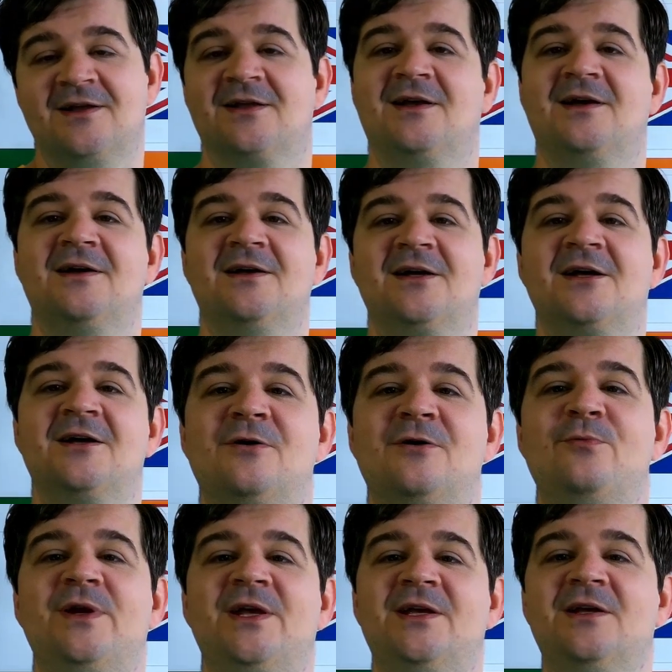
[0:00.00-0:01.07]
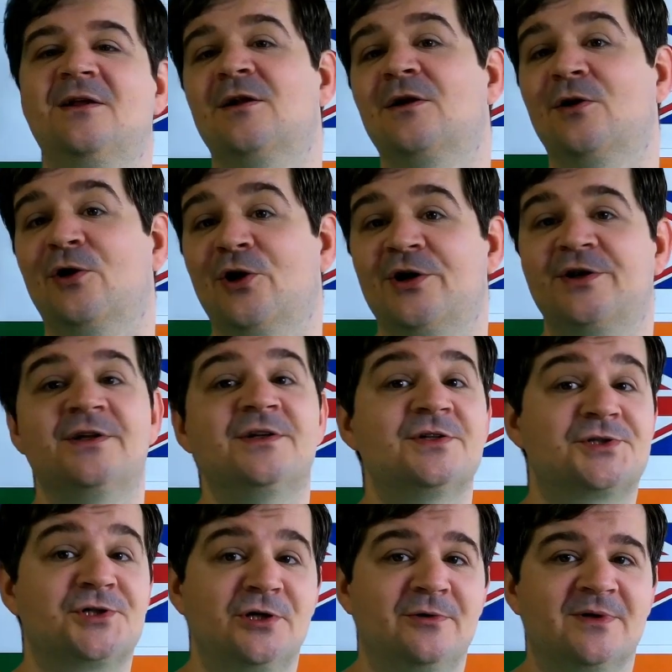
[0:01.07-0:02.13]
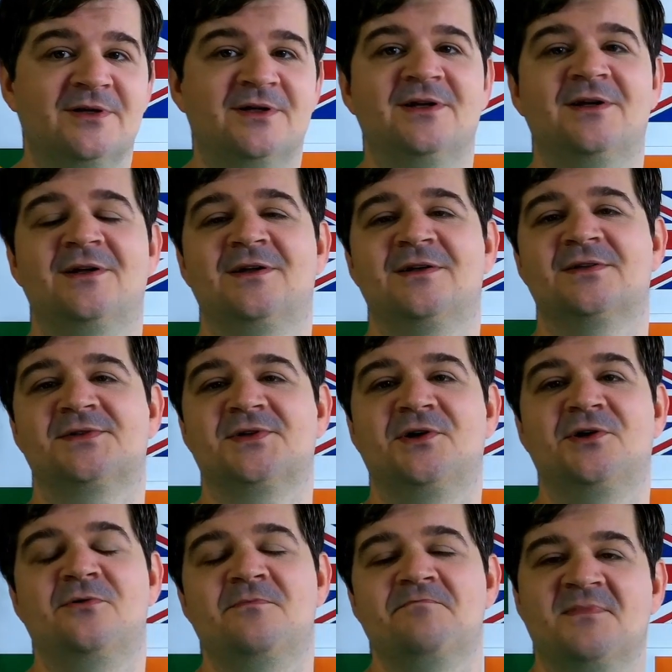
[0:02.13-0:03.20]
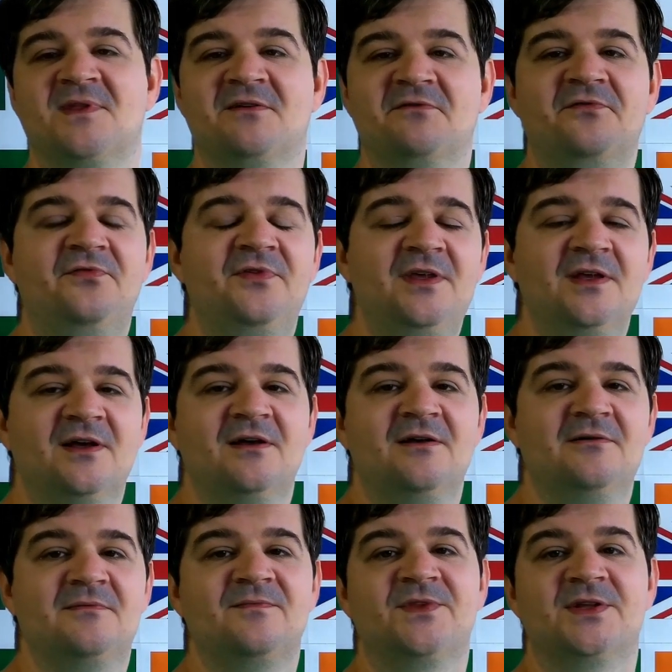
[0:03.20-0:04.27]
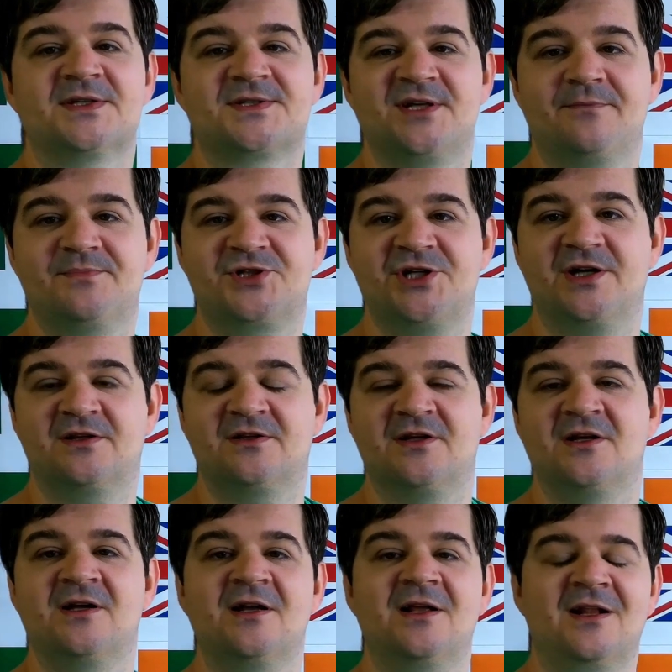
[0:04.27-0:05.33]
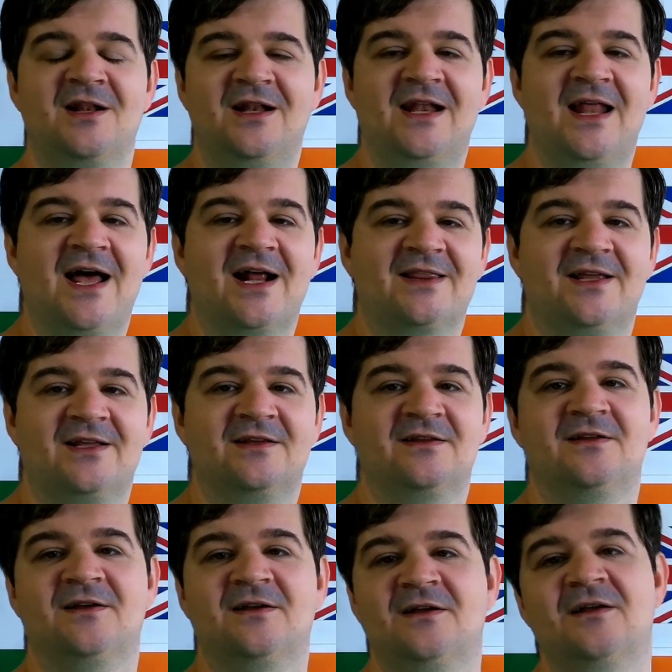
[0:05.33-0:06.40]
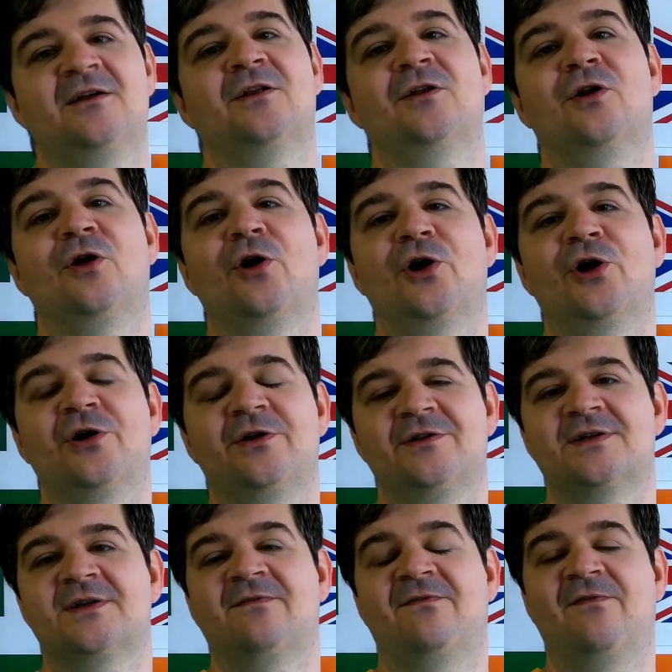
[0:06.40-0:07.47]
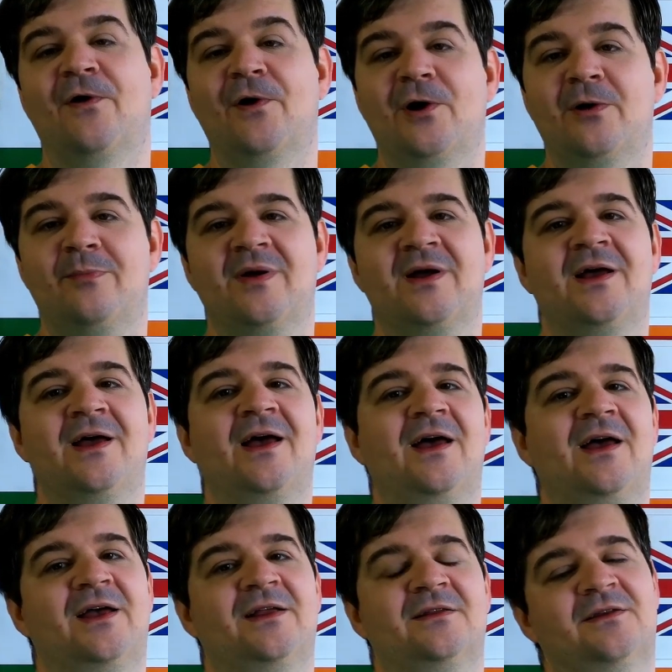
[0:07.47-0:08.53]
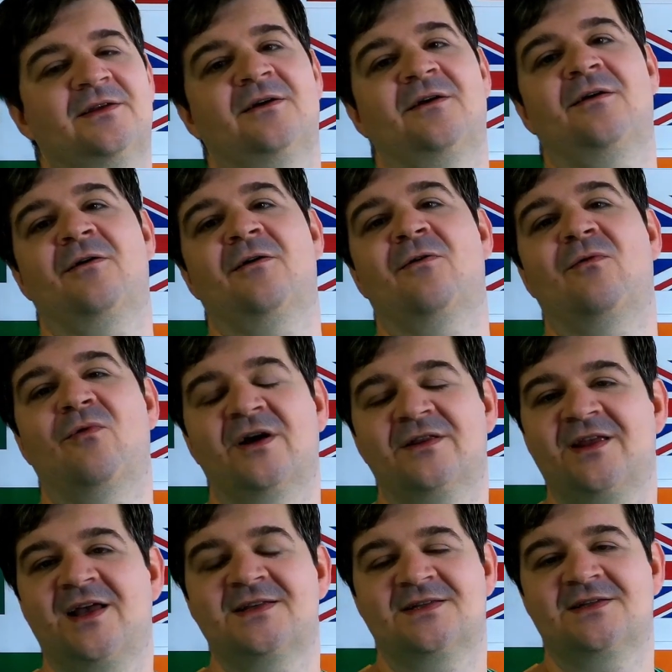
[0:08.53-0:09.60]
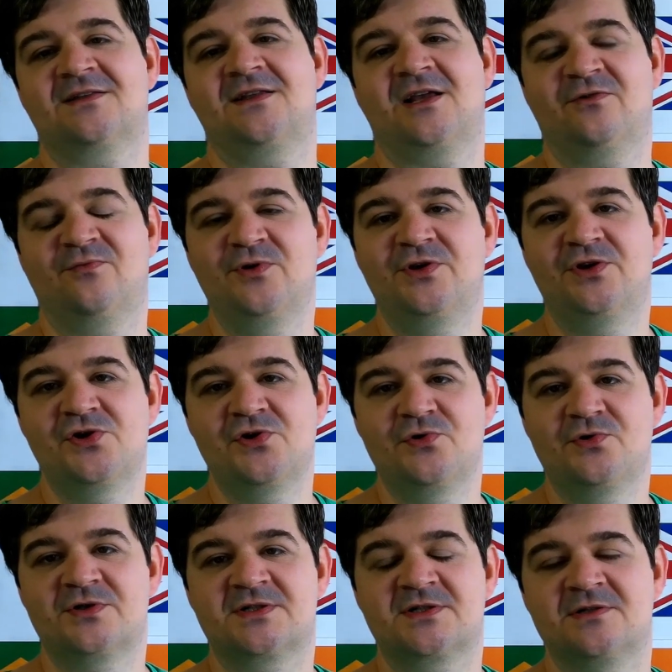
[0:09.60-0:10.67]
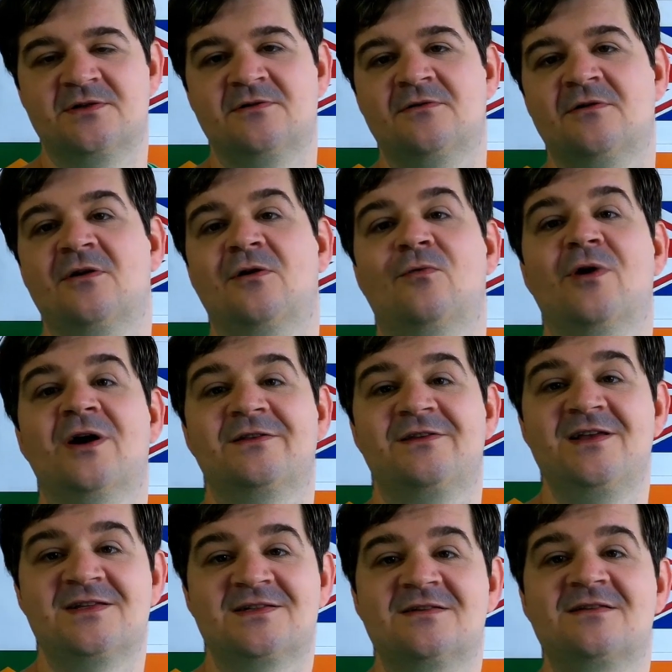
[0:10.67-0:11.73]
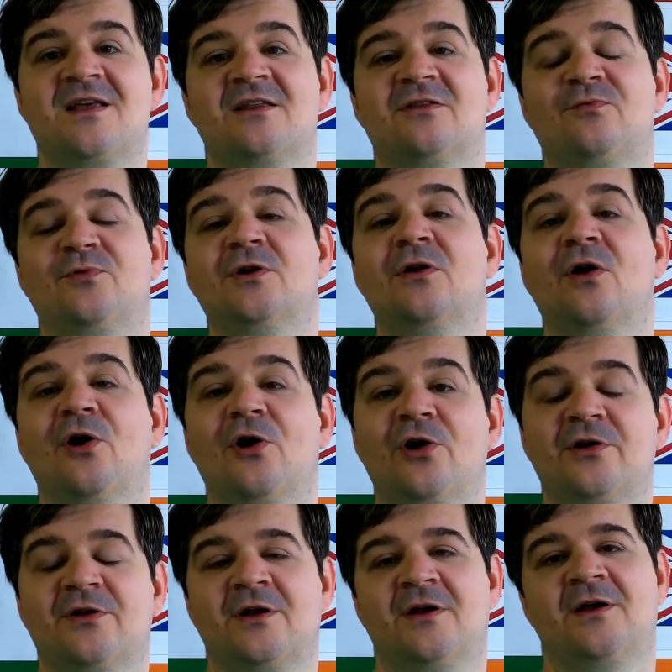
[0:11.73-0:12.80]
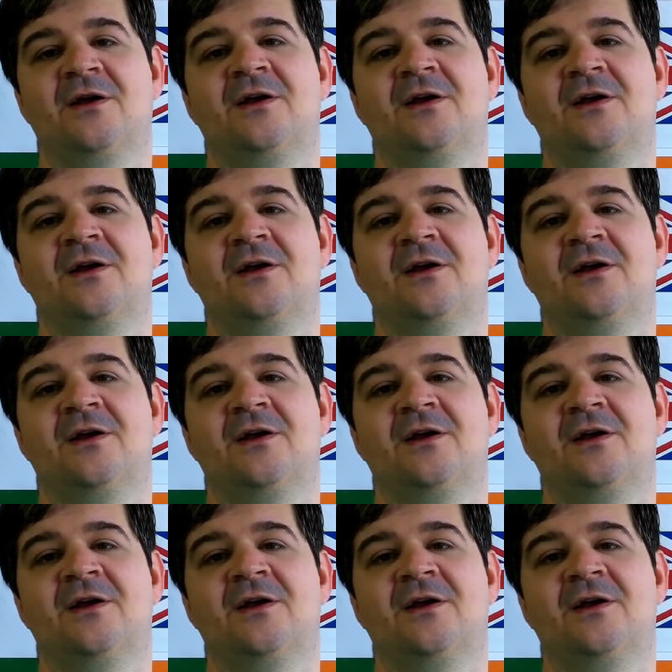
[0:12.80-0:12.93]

Yeah, we learn German. So wir, the subject, lernen, learn, the verb, and what is it that we use? What is it that we learn?